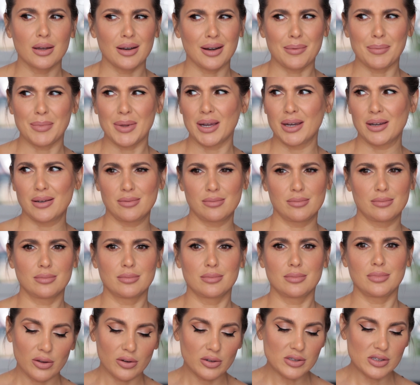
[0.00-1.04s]
And I'm like,
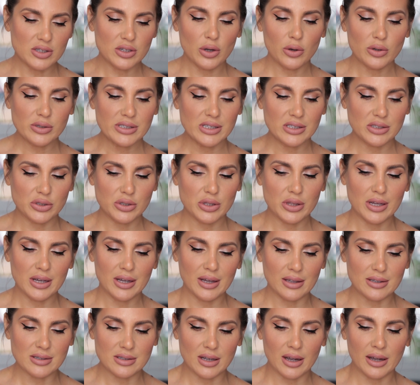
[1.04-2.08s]
there's no such
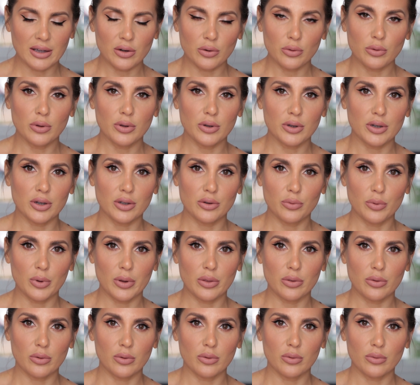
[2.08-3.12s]
thing as I don't look good
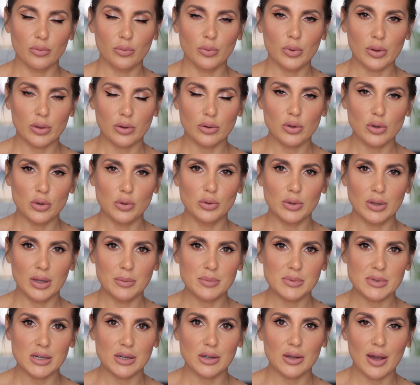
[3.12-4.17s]
with nude
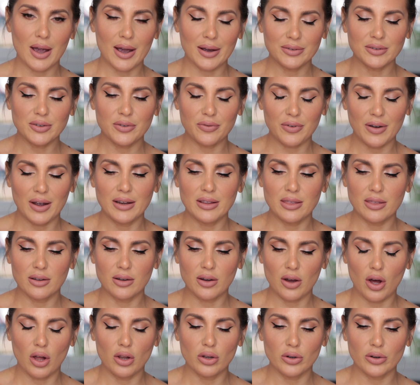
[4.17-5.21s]
lipstick. You have to find the
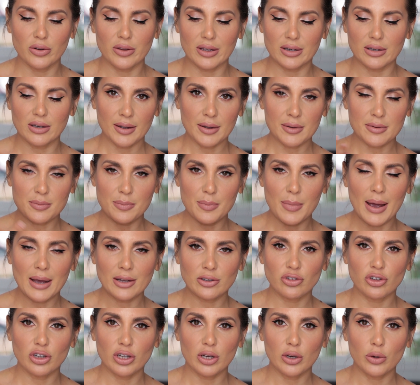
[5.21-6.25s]
color that is
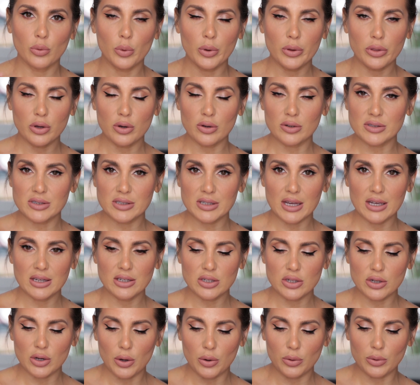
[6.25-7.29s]
matching with your
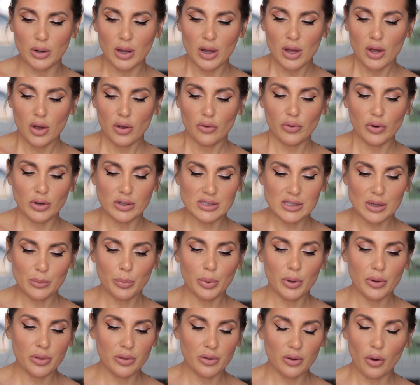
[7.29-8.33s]
skin tone. For
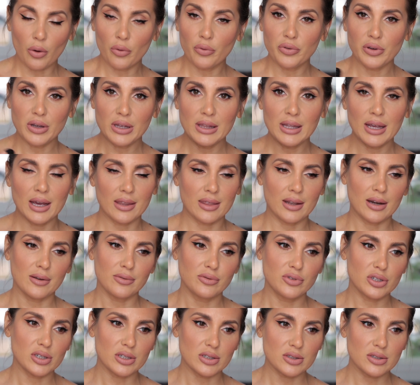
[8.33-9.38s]
example, the Ophelia that
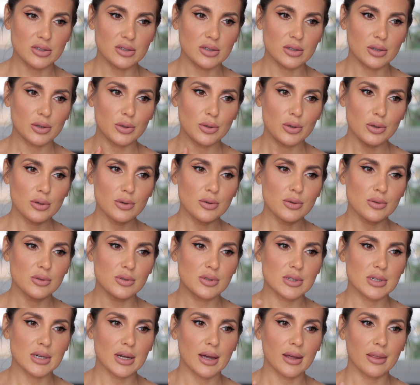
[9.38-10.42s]
I've just
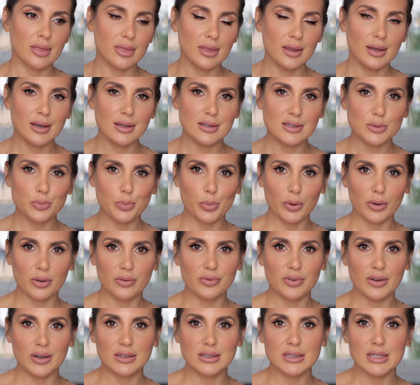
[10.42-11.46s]
used, I think it's
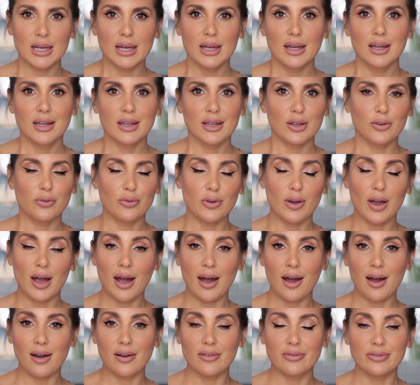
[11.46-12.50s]
perfect if you
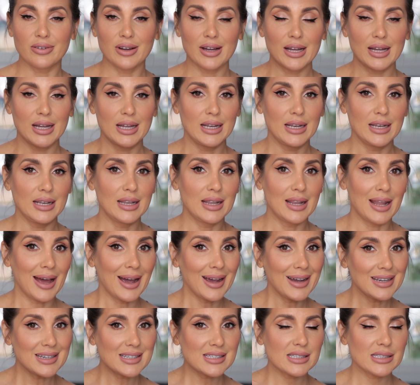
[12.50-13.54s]
have
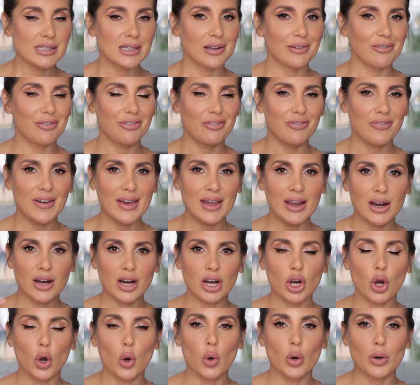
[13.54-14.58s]
light,
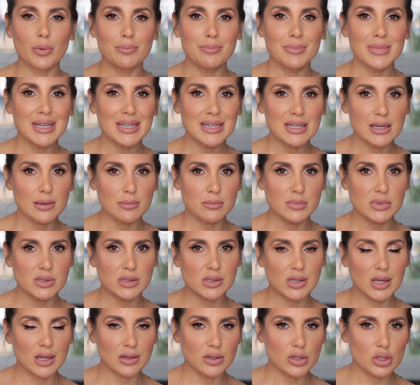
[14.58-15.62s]
fair, or medium
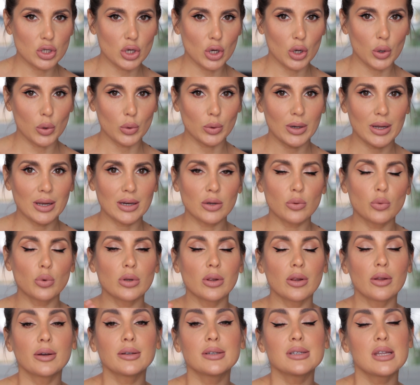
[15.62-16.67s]
skin tone, and it
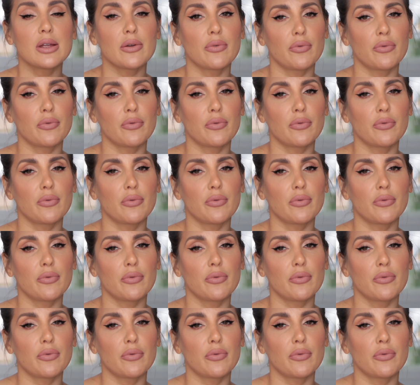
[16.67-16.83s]
would look